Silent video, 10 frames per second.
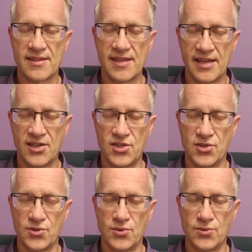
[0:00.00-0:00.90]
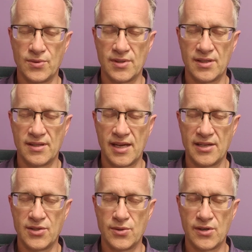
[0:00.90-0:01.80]
thank you
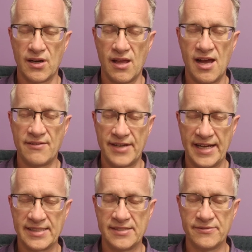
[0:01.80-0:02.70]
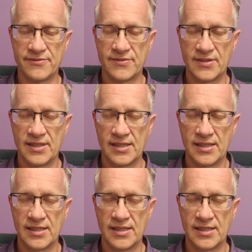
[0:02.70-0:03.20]
that you are alive and active